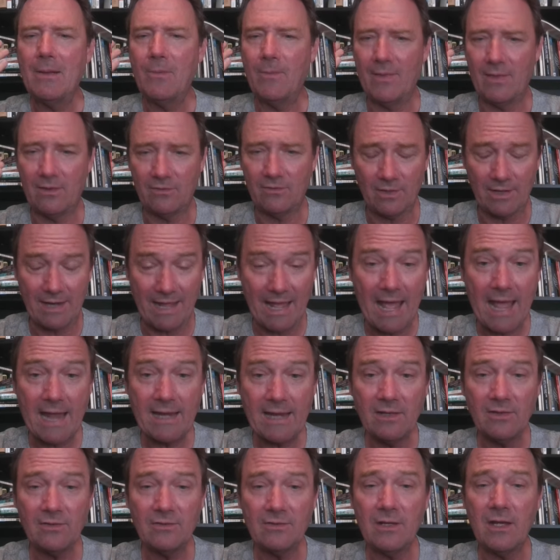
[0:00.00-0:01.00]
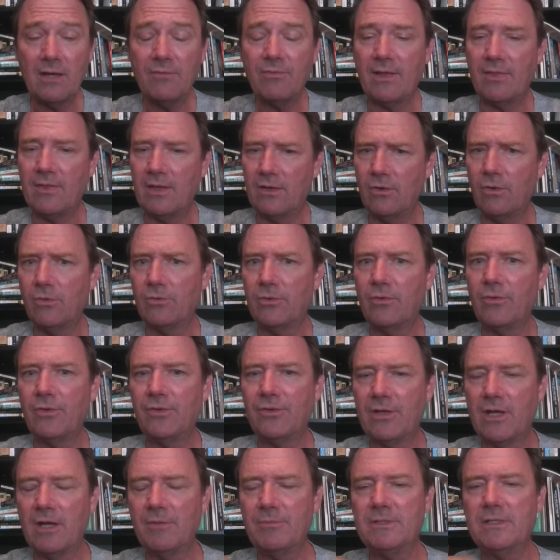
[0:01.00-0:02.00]
When they start adding stuff and they don't know
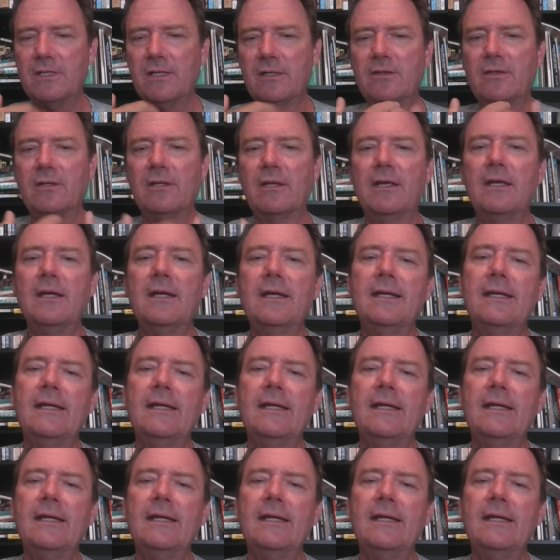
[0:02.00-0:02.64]
the subject,